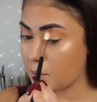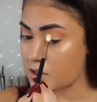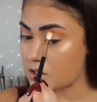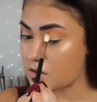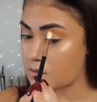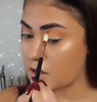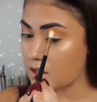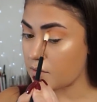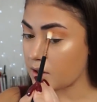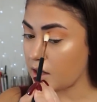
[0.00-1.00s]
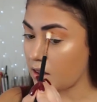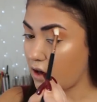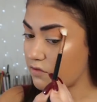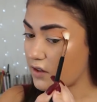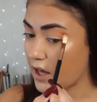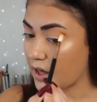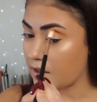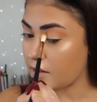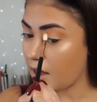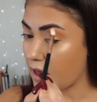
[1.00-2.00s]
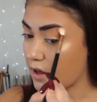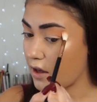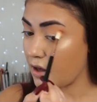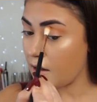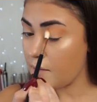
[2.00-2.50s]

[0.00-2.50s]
which is really, really lovely. Like,